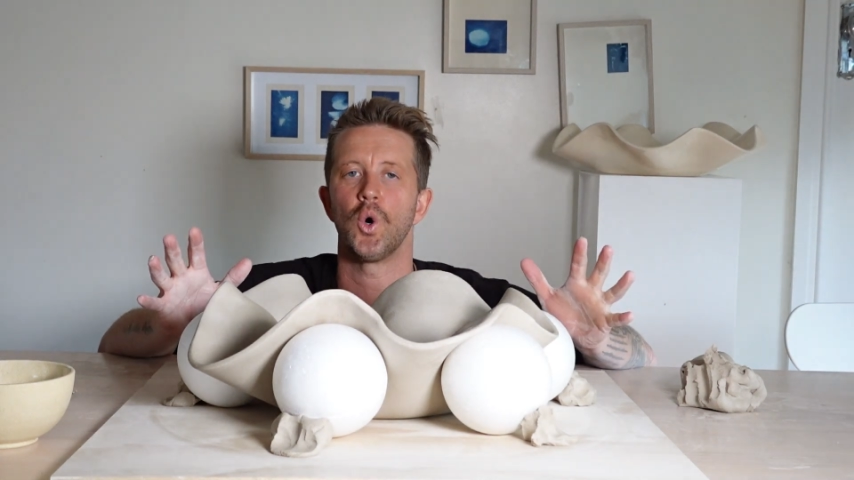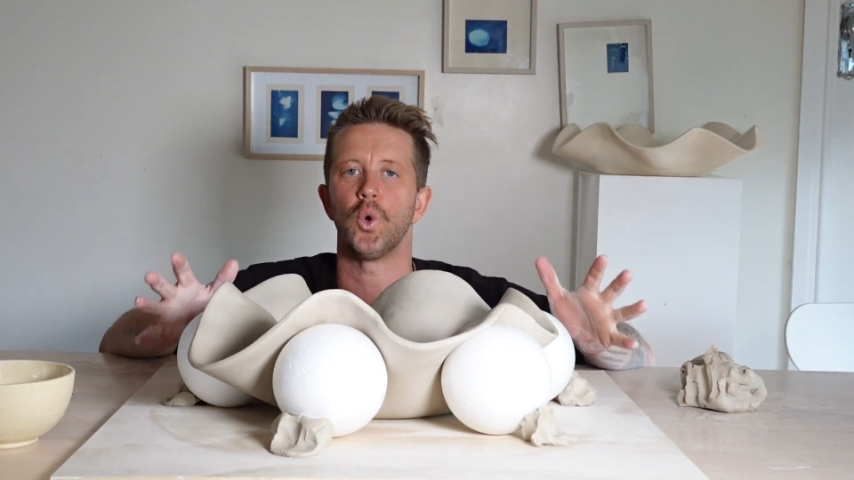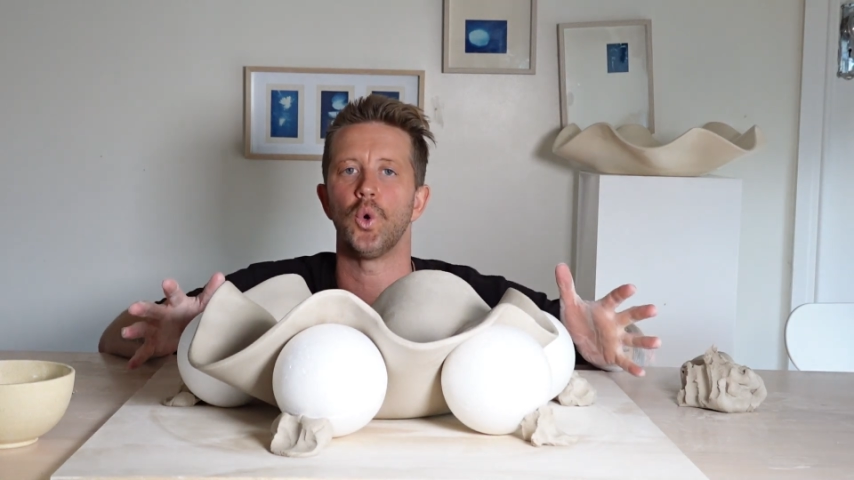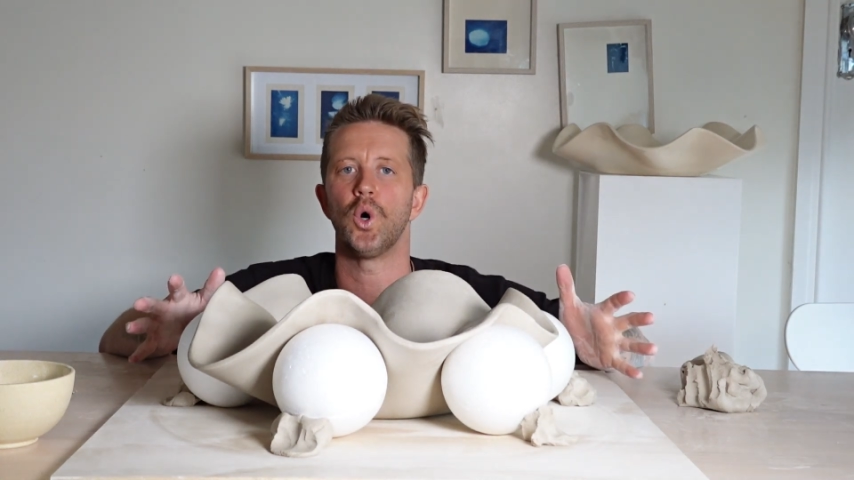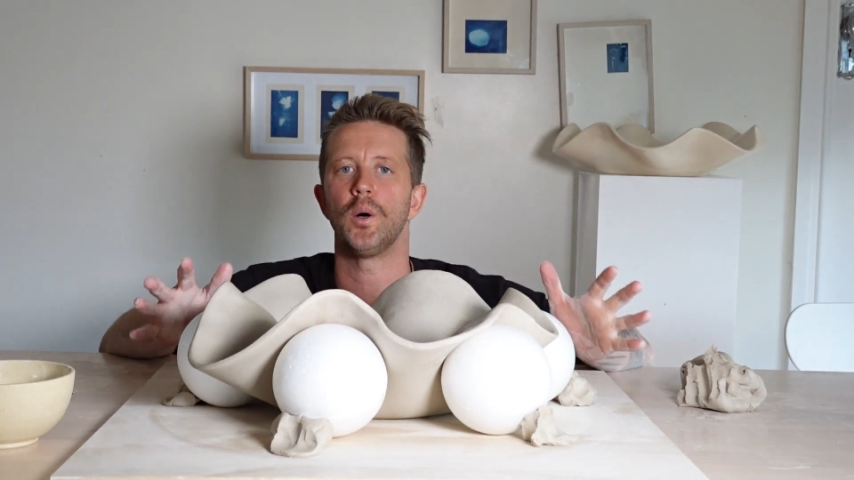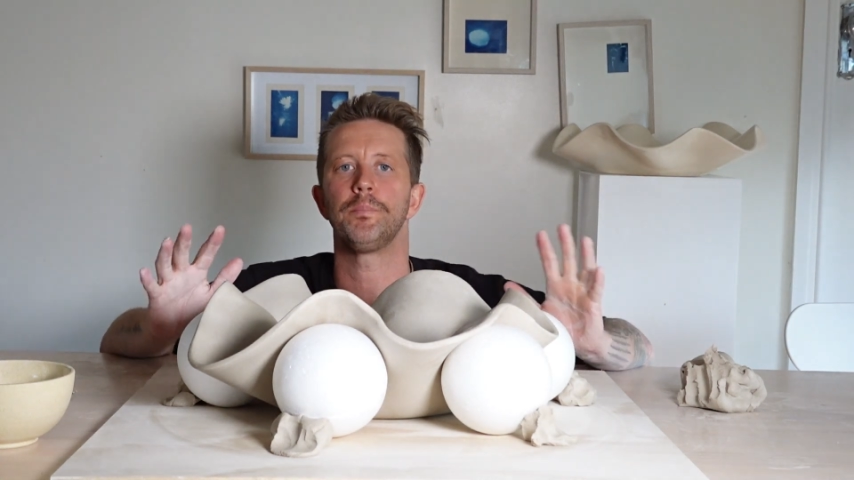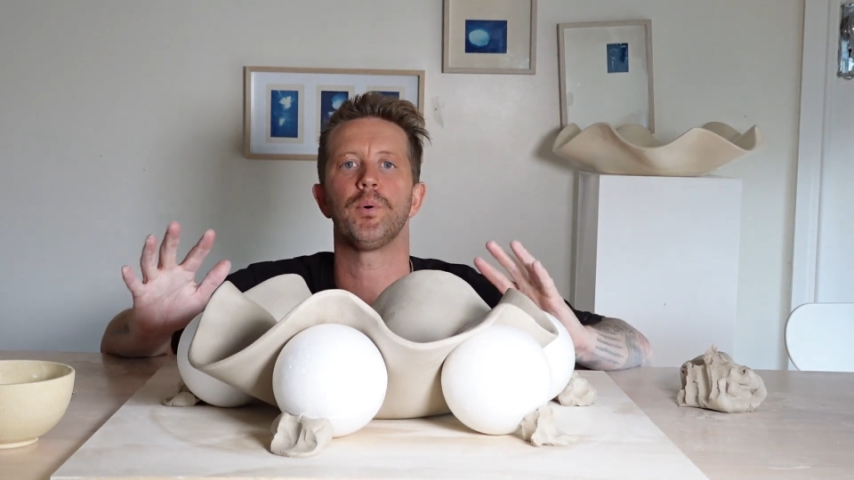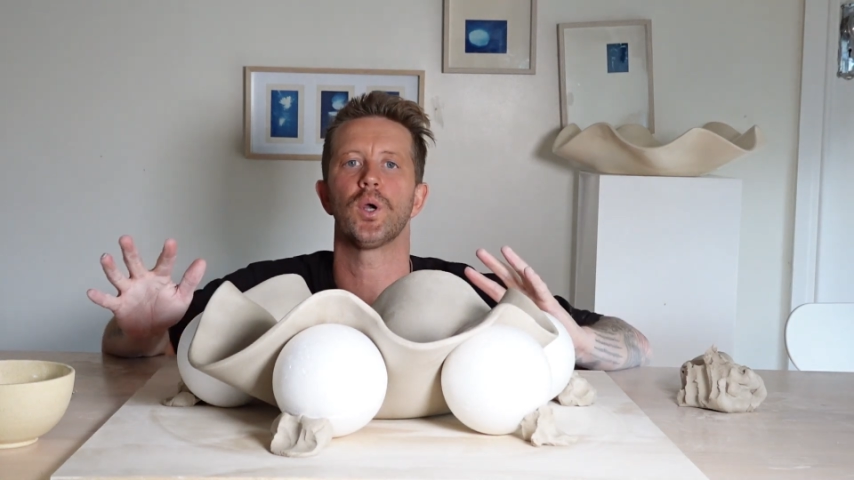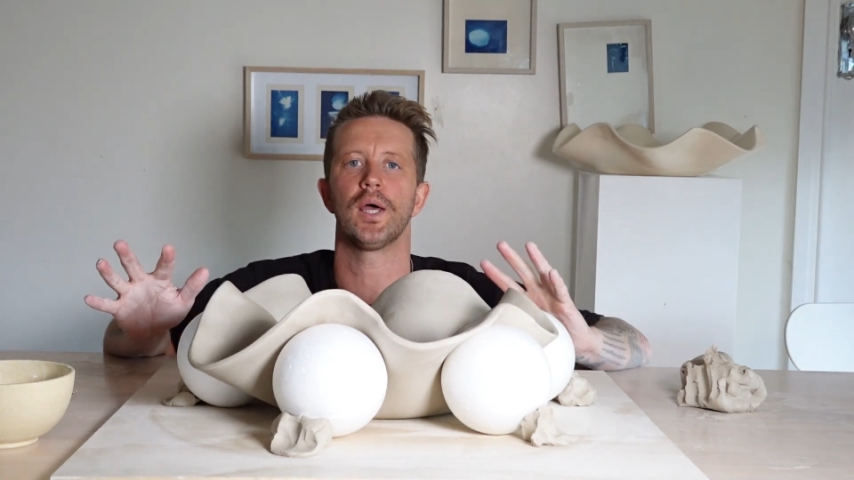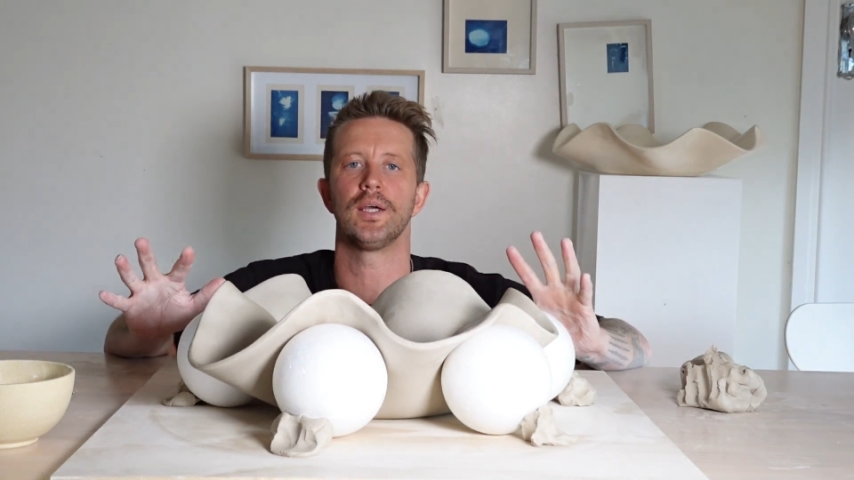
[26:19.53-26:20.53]
or
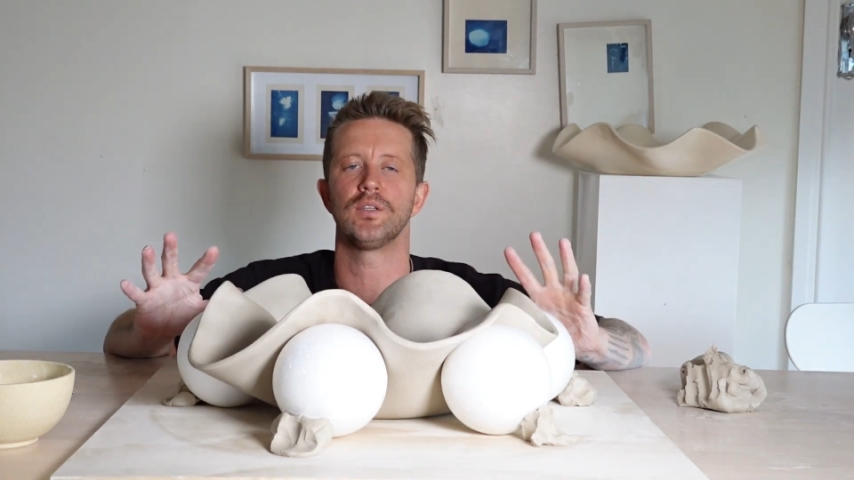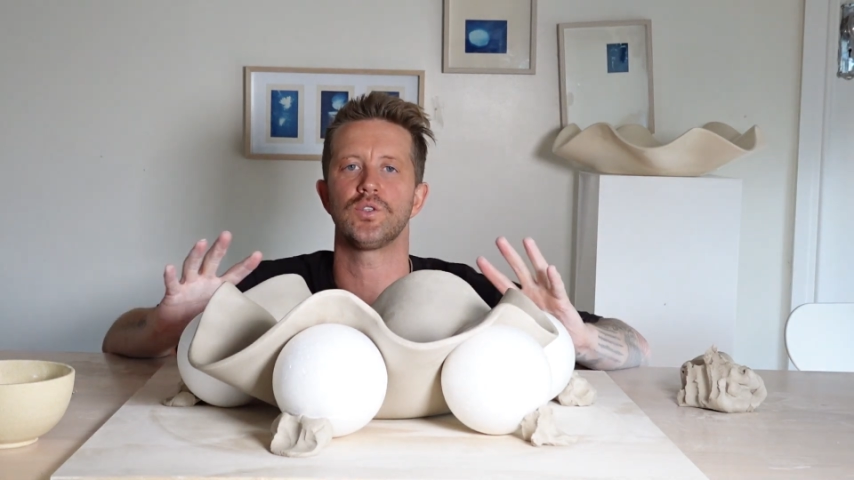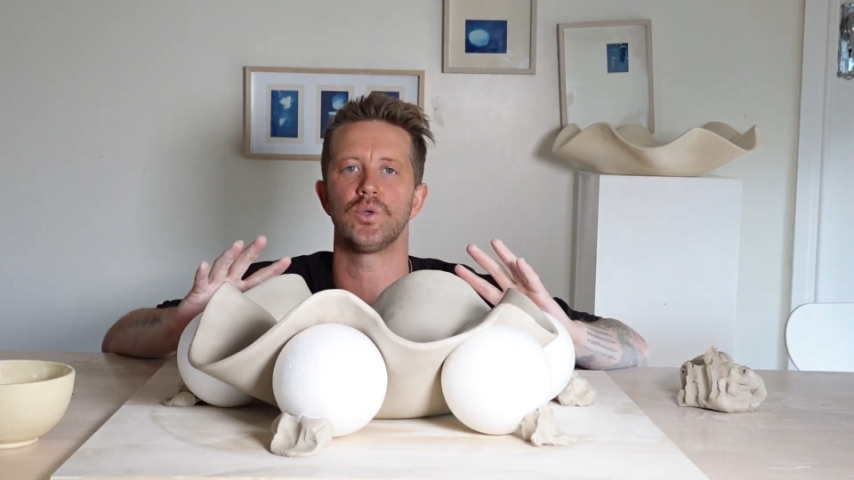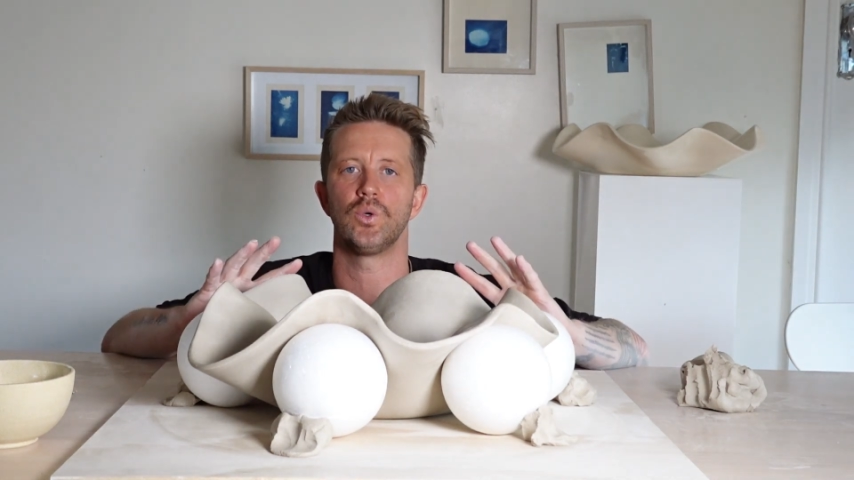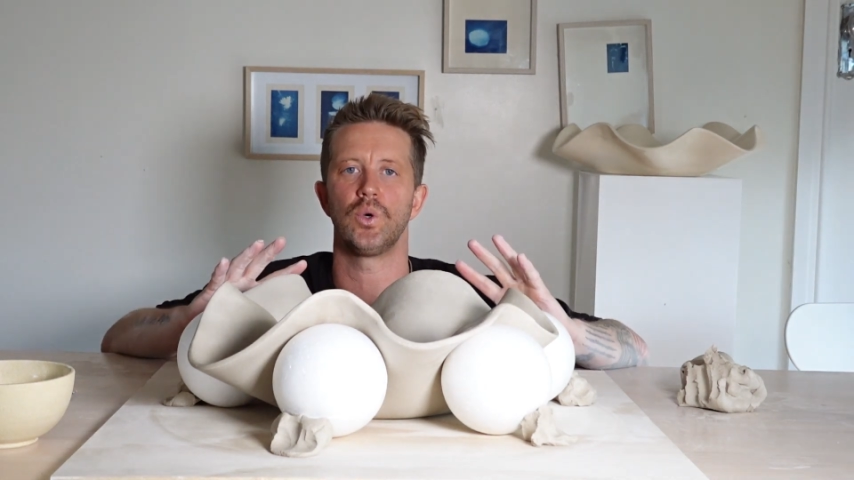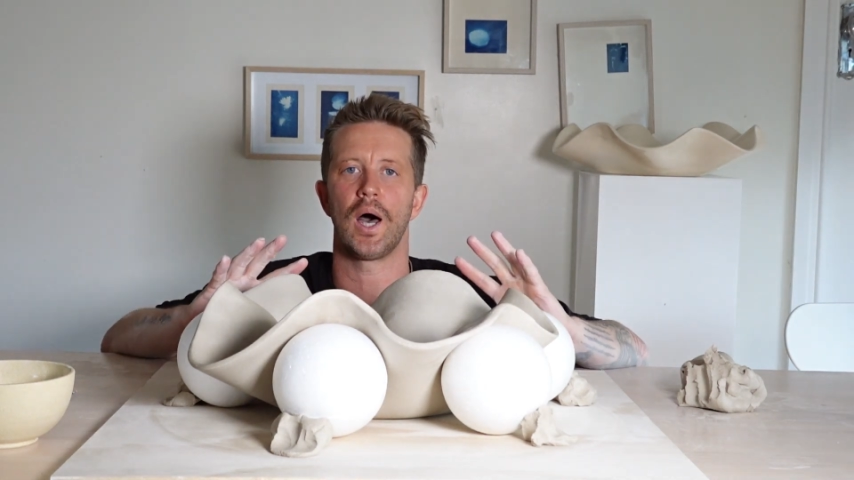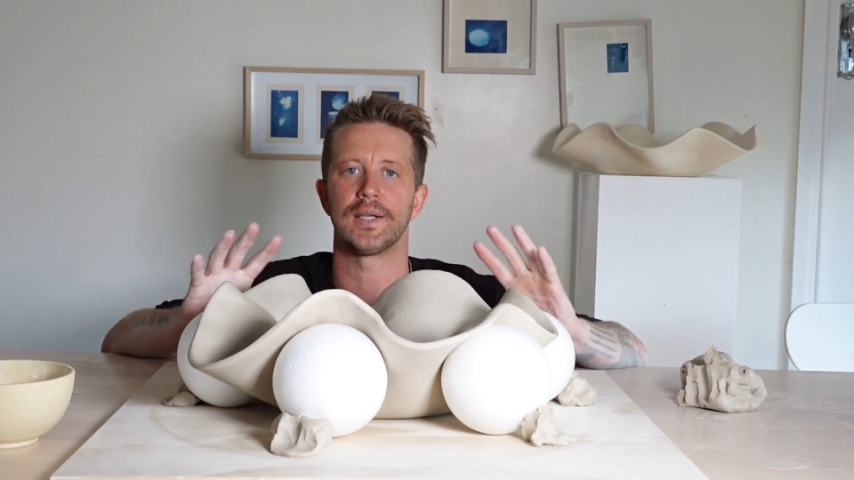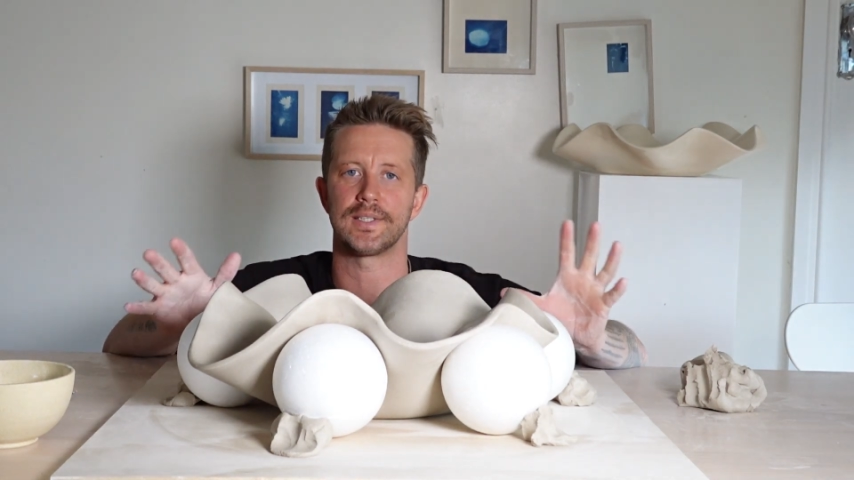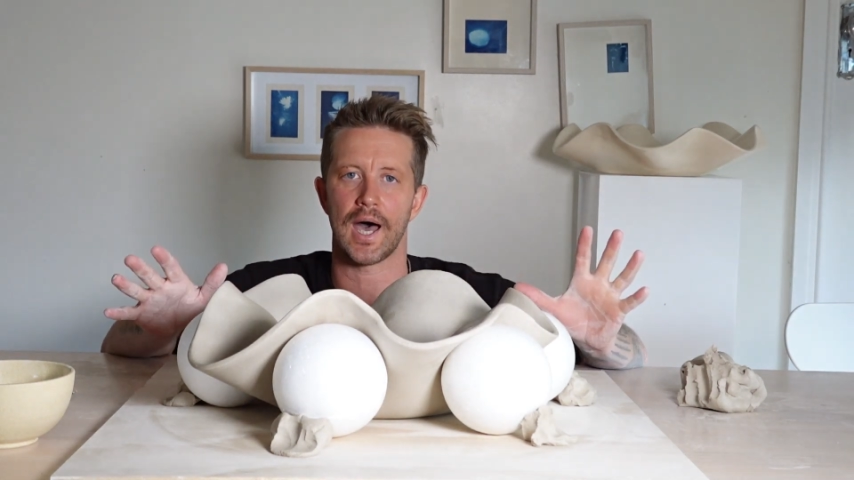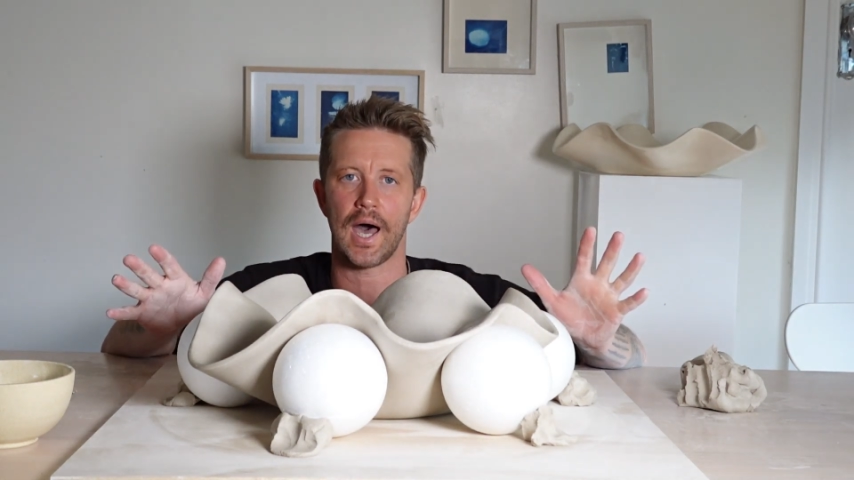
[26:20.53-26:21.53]
put it into
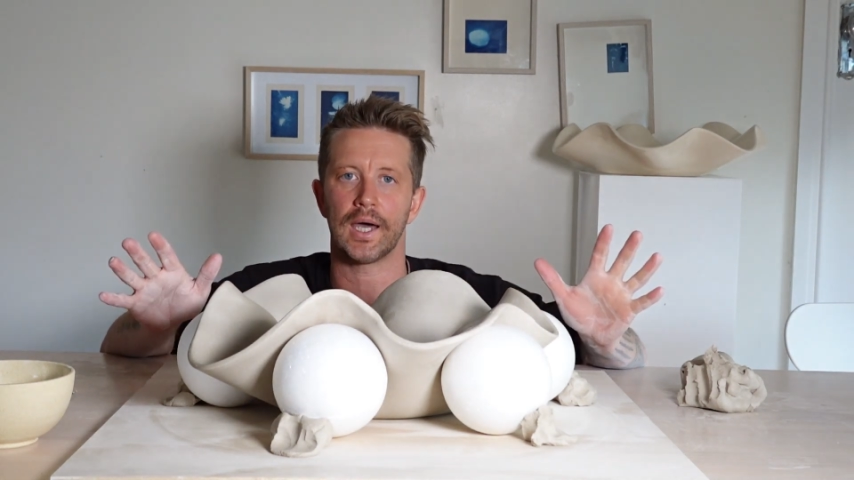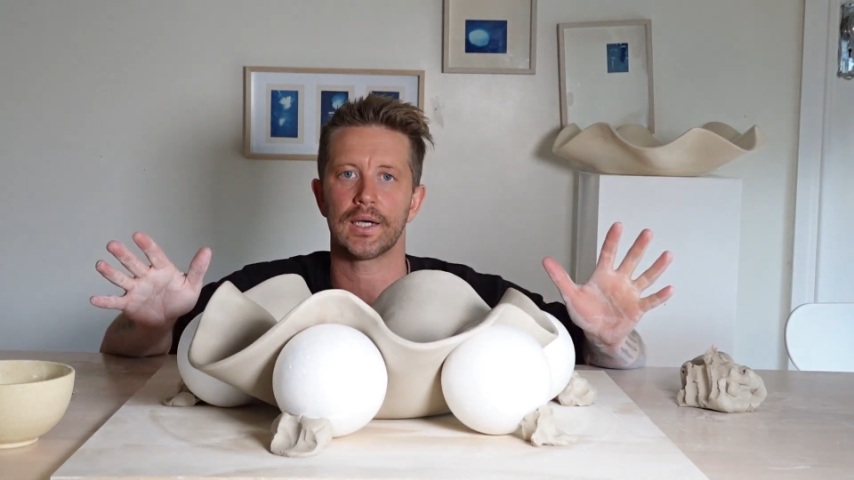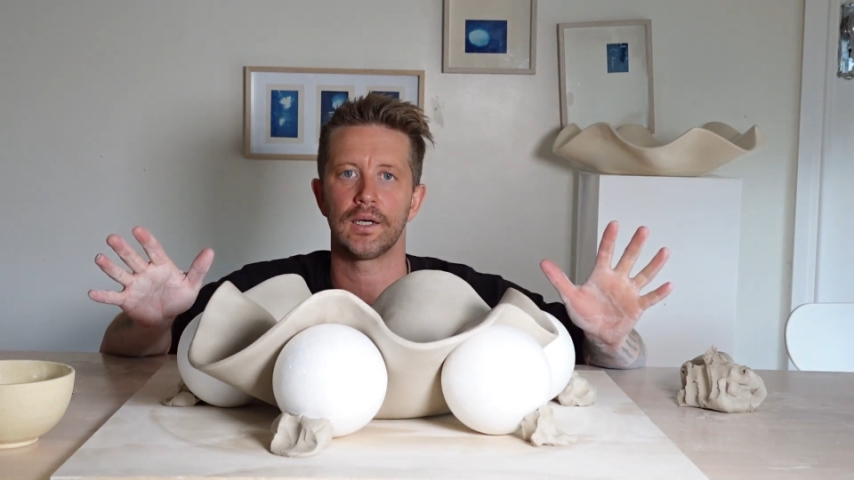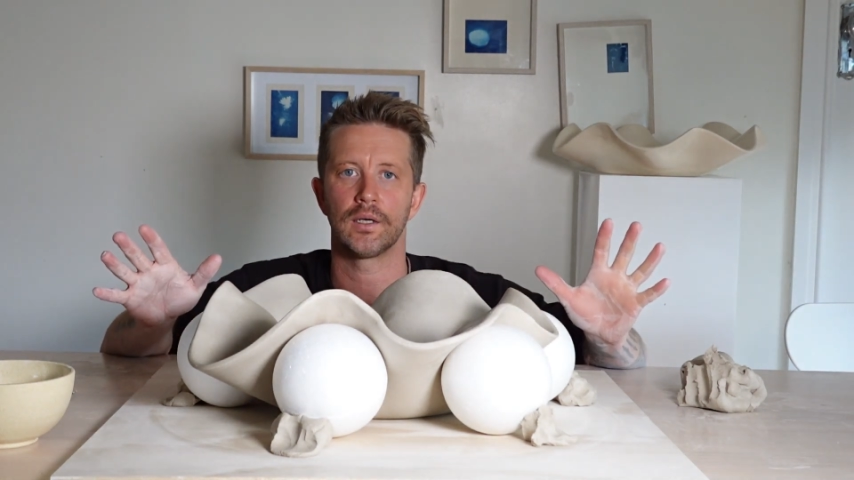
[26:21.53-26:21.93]
a dark